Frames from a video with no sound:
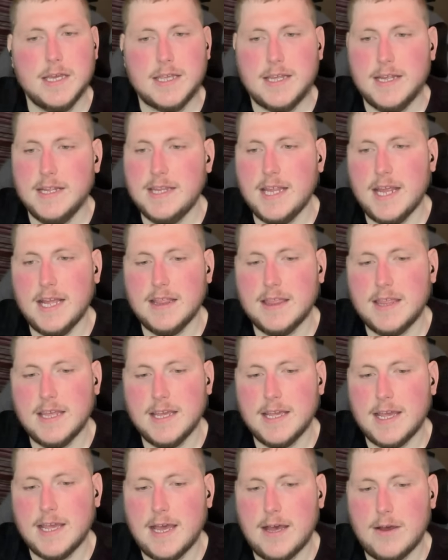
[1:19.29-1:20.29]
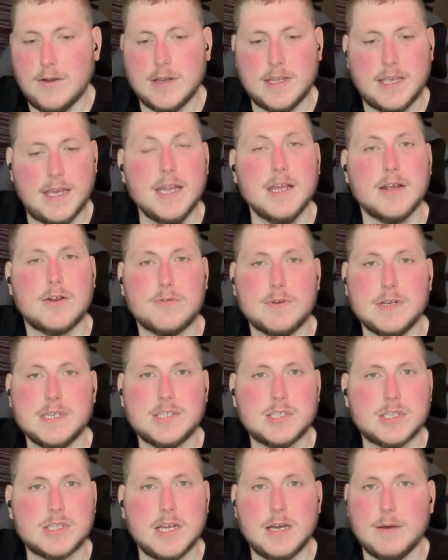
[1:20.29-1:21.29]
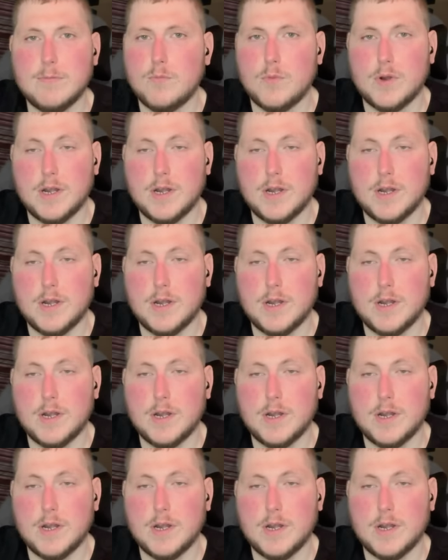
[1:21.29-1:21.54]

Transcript: Get that thing out, get it greased up,